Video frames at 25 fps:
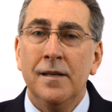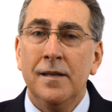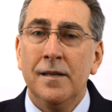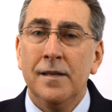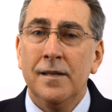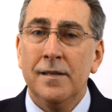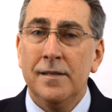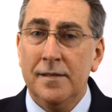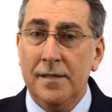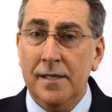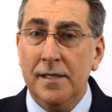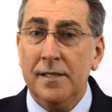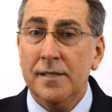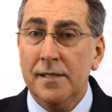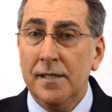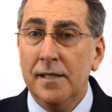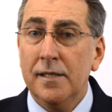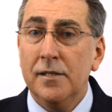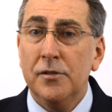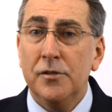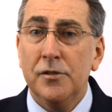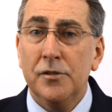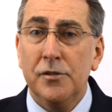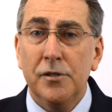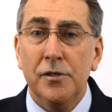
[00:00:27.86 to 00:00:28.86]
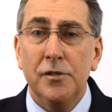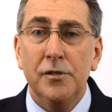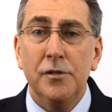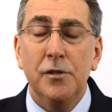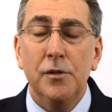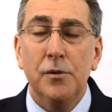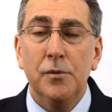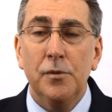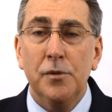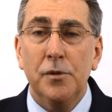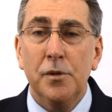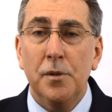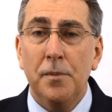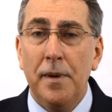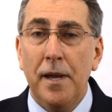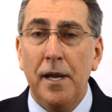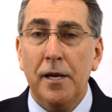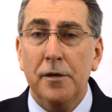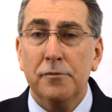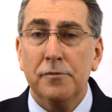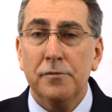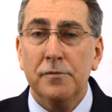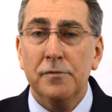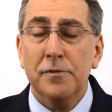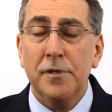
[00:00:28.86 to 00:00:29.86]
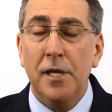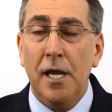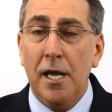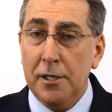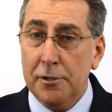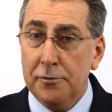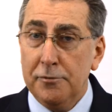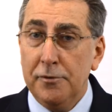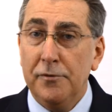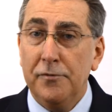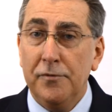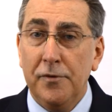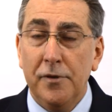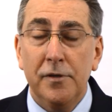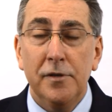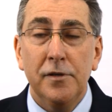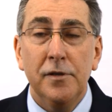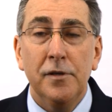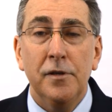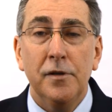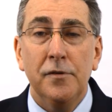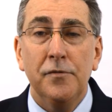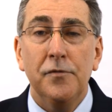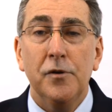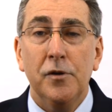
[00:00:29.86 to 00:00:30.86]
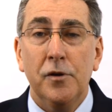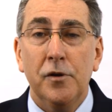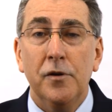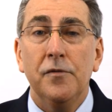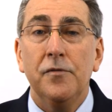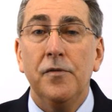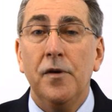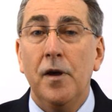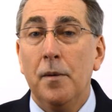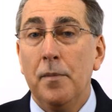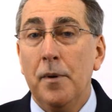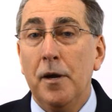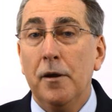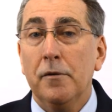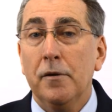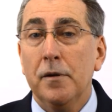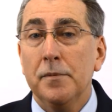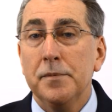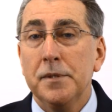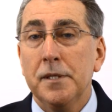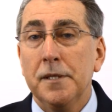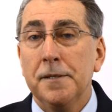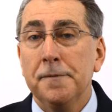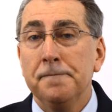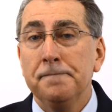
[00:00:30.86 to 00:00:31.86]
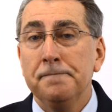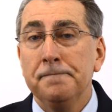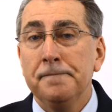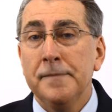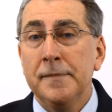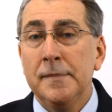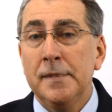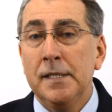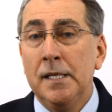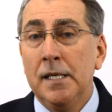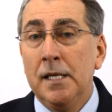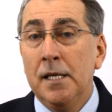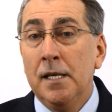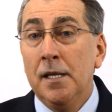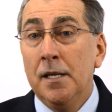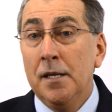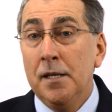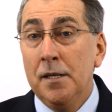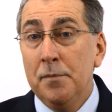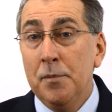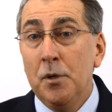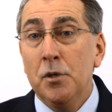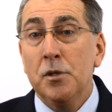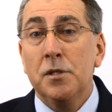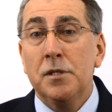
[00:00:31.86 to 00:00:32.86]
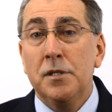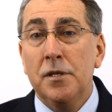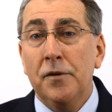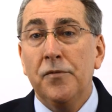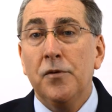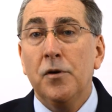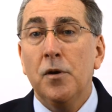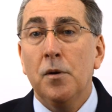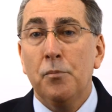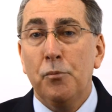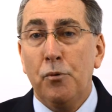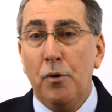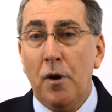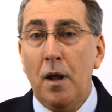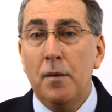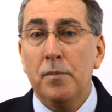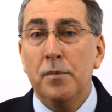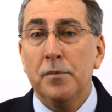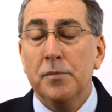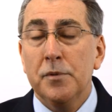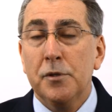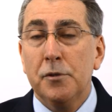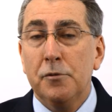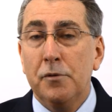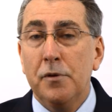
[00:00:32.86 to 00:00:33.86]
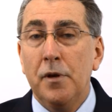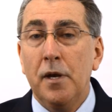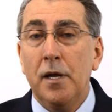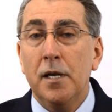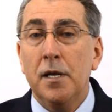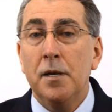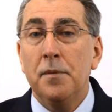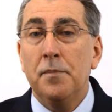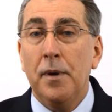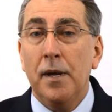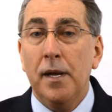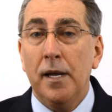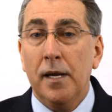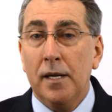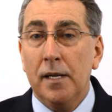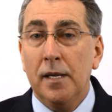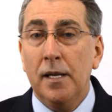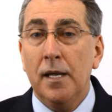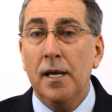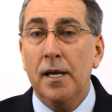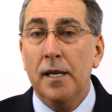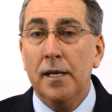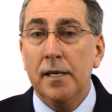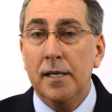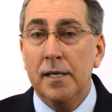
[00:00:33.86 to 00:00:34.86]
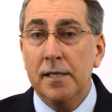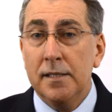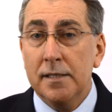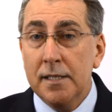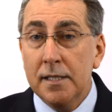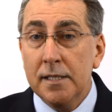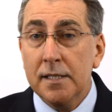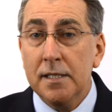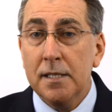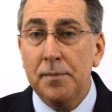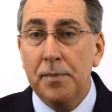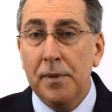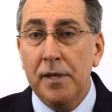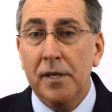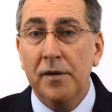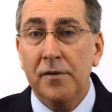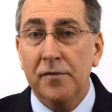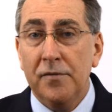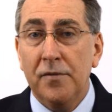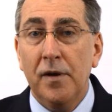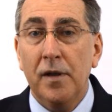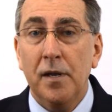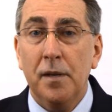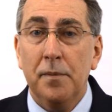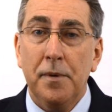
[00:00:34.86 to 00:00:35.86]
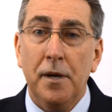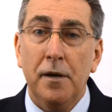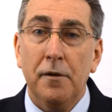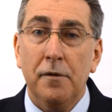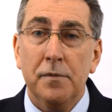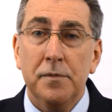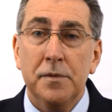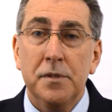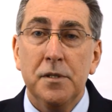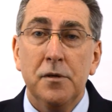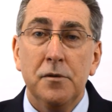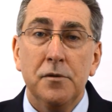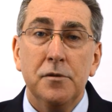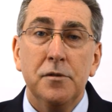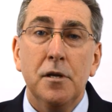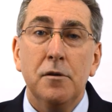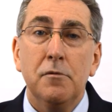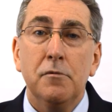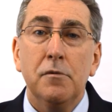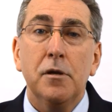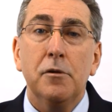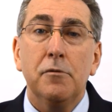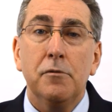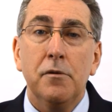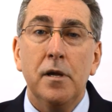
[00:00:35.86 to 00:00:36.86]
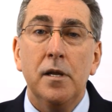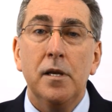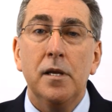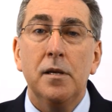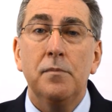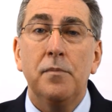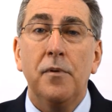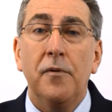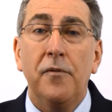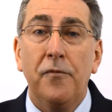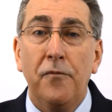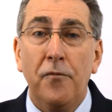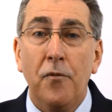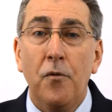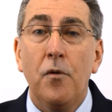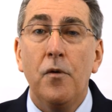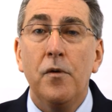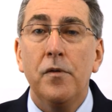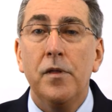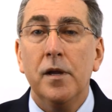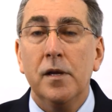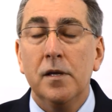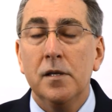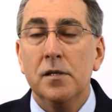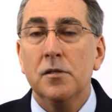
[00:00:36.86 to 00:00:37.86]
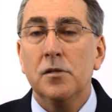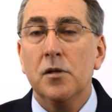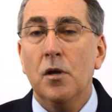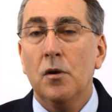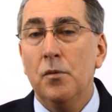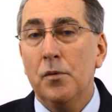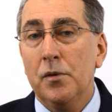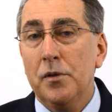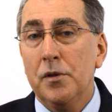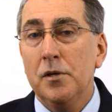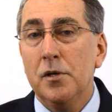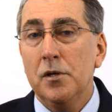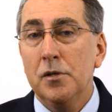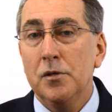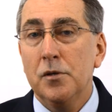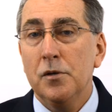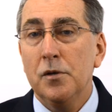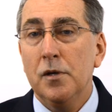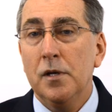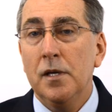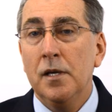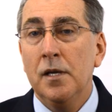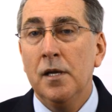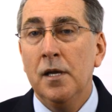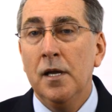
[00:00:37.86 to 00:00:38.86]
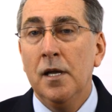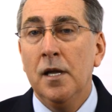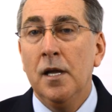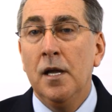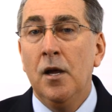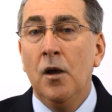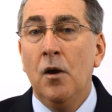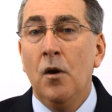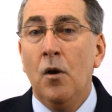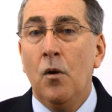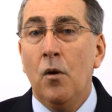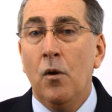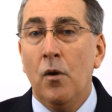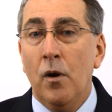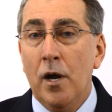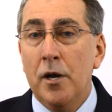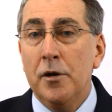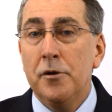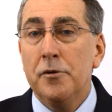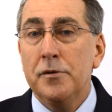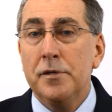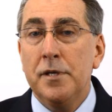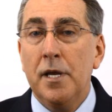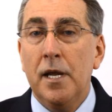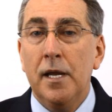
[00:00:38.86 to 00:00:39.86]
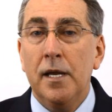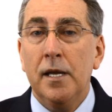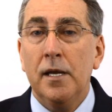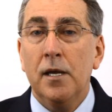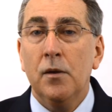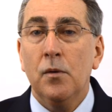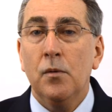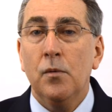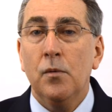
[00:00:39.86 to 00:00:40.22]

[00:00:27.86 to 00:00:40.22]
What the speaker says: Six things you shouldn't do with your tax refund if you're going to file bankruptcy. The most difficult problems created by a client anticipating filing bankruptcy are generally created before they consult with an attorney or they undertake